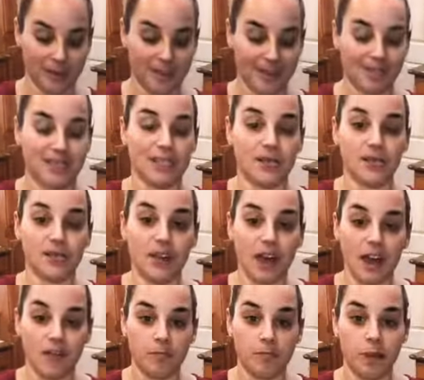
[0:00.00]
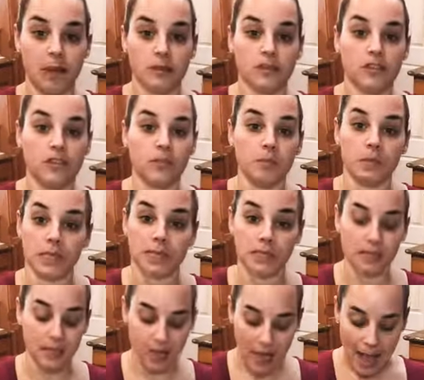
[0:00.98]
This is 5 pounds of meat,
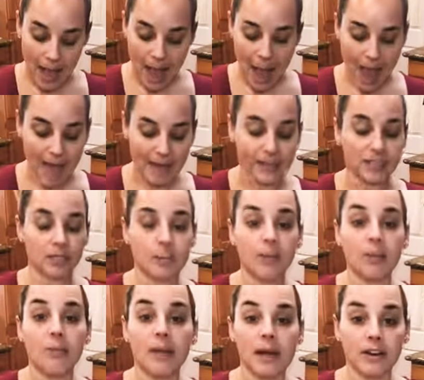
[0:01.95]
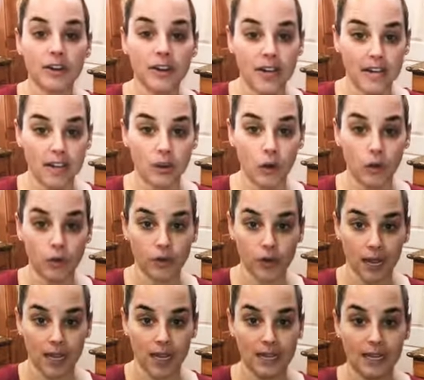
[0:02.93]
and it's been marinated
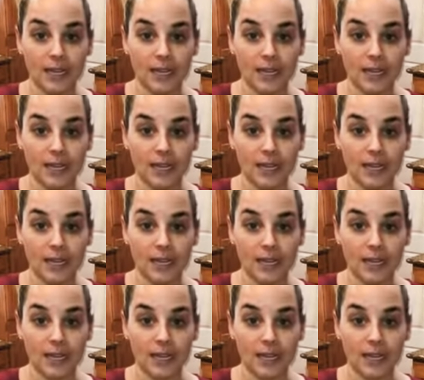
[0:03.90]
overnight